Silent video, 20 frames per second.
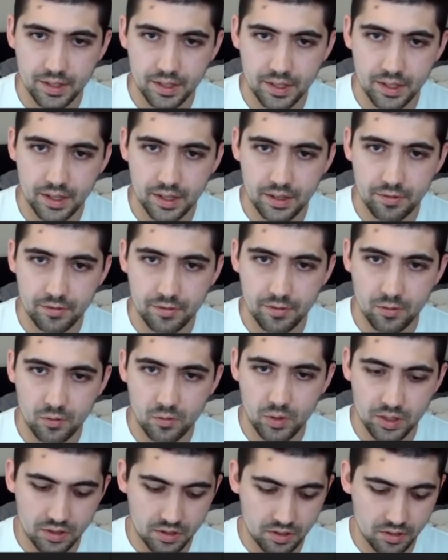if
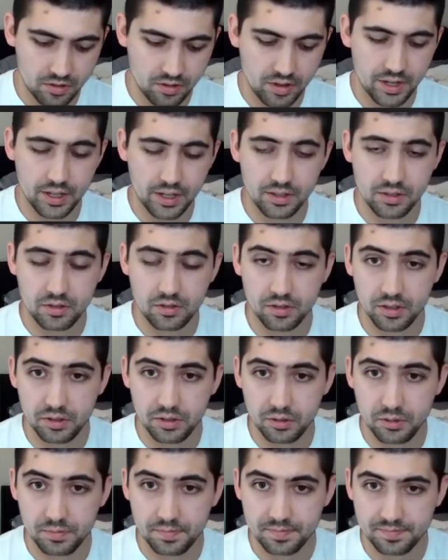one screen is true,